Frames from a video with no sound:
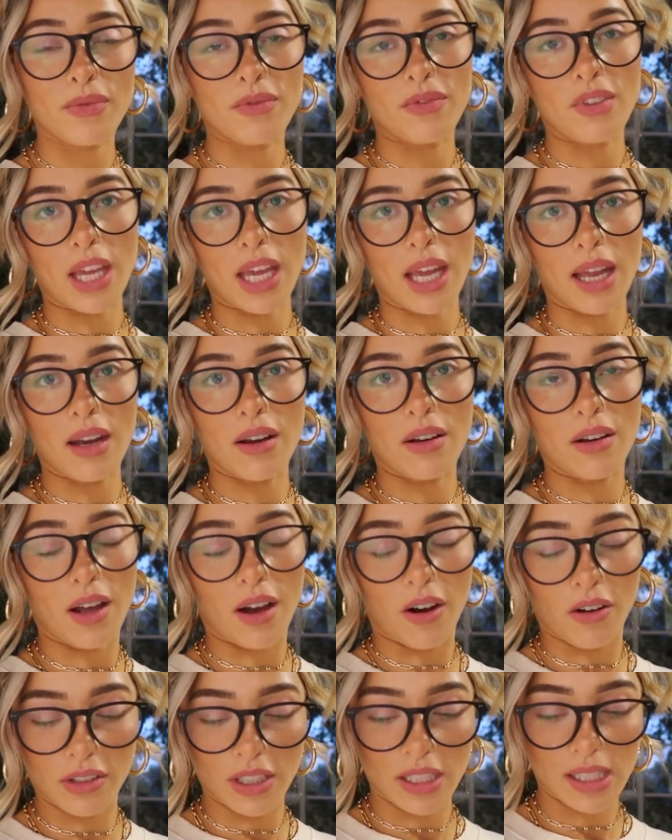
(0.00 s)
Vegan,
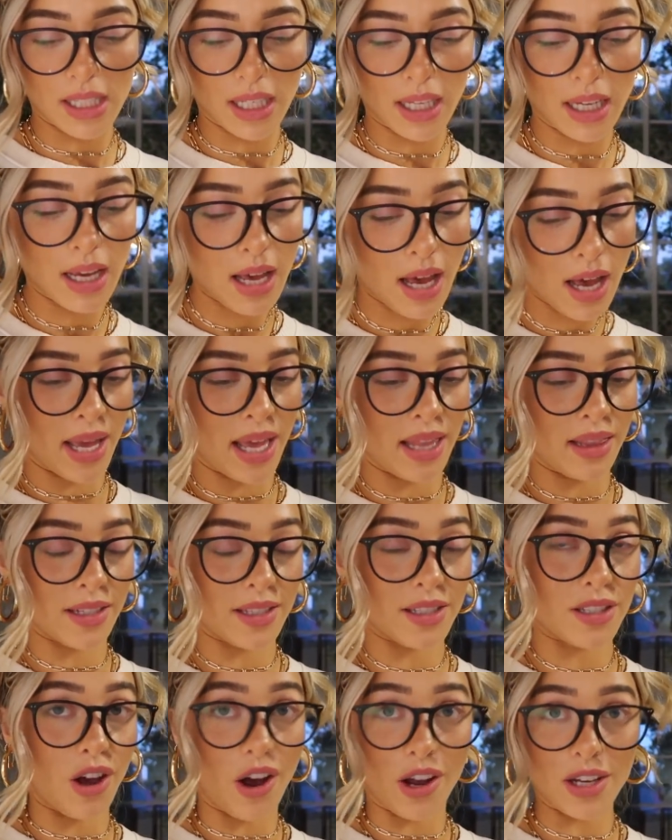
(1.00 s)
obviously. And the
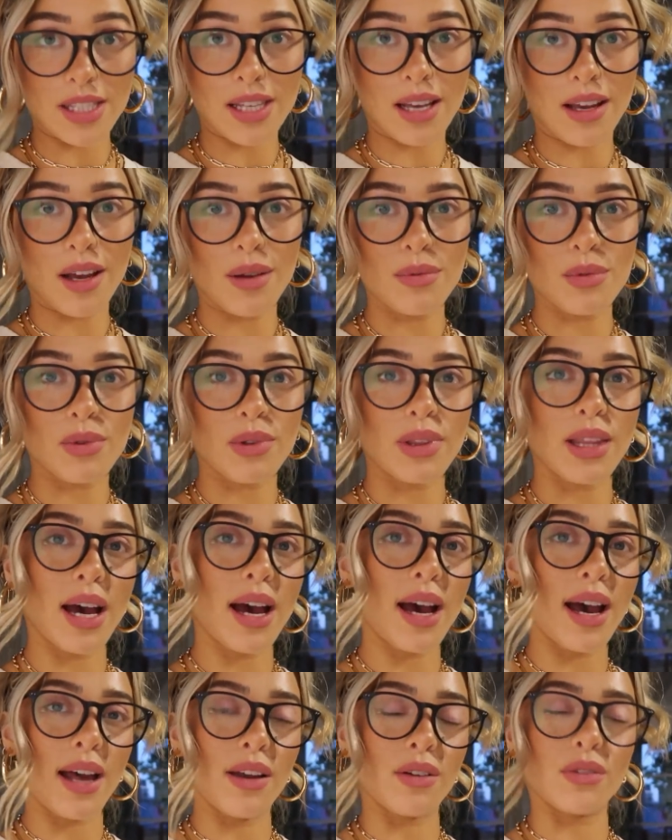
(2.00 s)
sauce that comes with
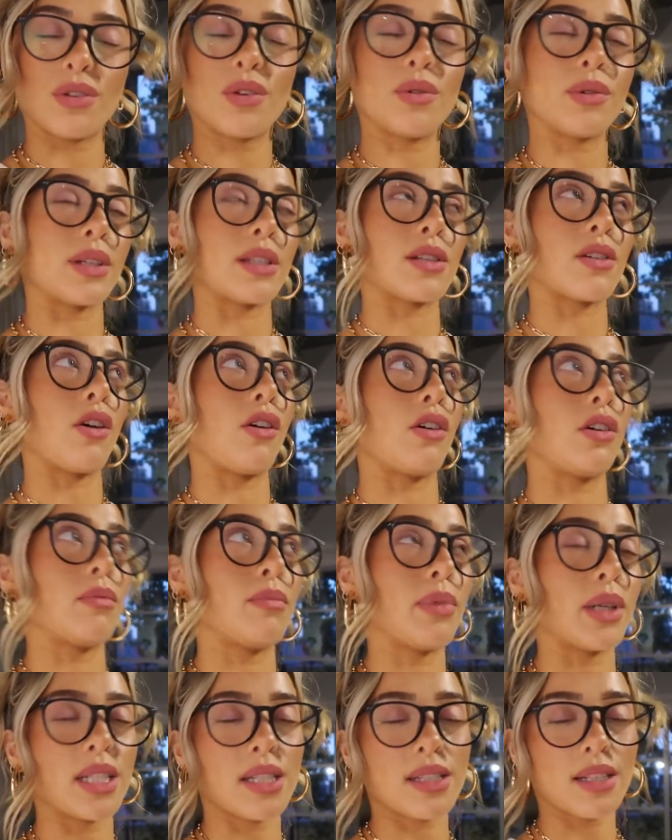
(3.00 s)
that, I don't know what it's called,
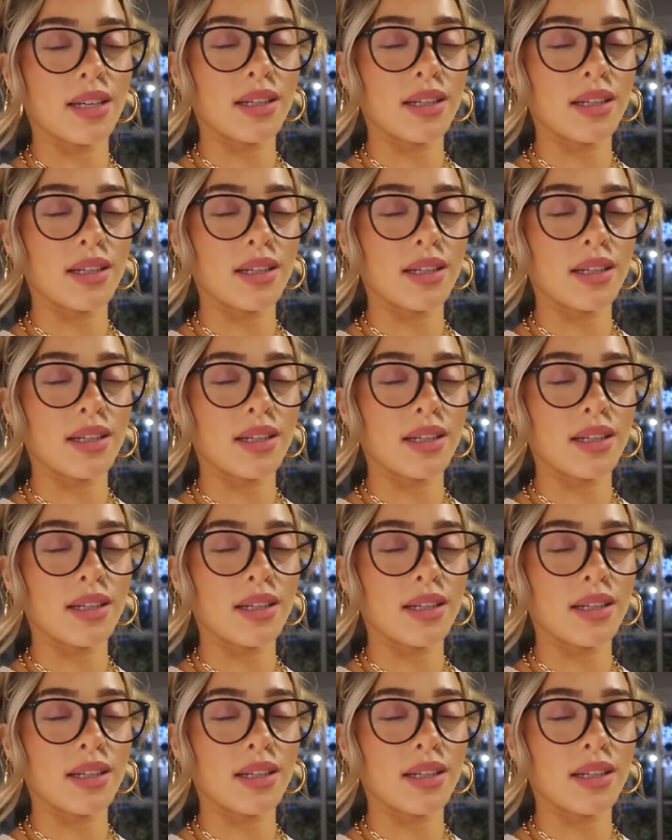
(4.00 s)
but it's